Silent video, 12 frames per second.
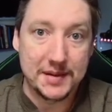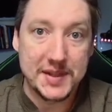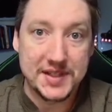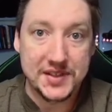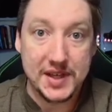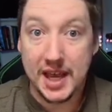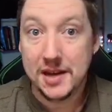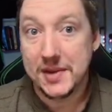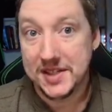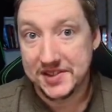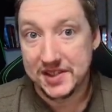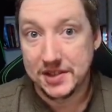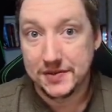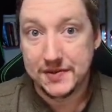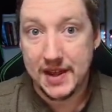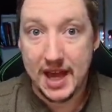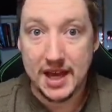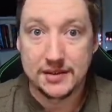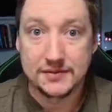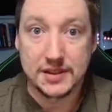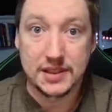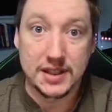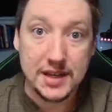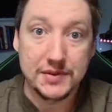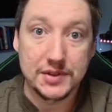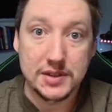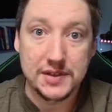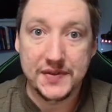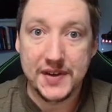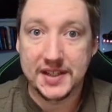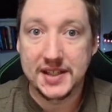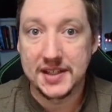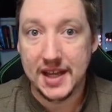enemies and myself have a level affecting